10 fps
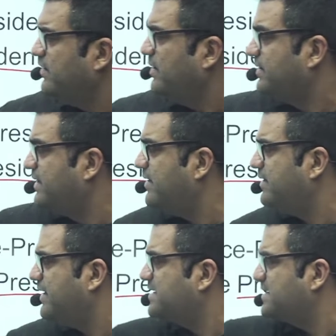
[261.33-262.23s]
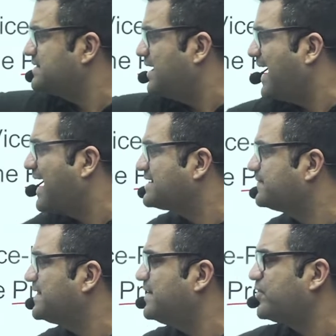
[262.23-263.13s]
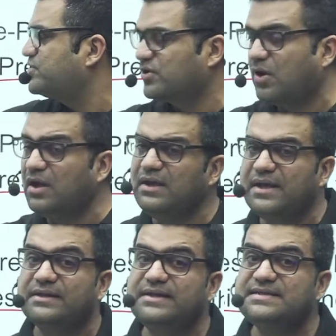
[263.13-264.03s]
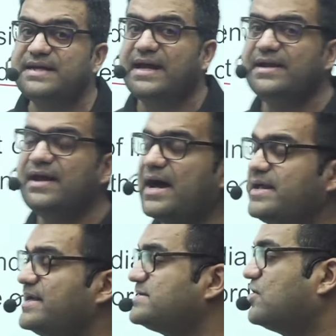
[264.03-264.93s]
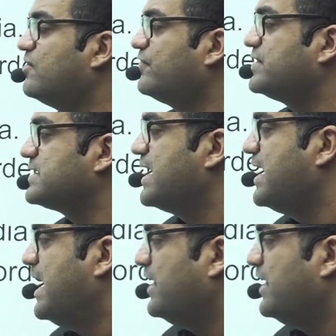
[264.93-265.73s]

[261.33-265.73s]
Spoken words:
there it is, as per the protocol, the second highest office. The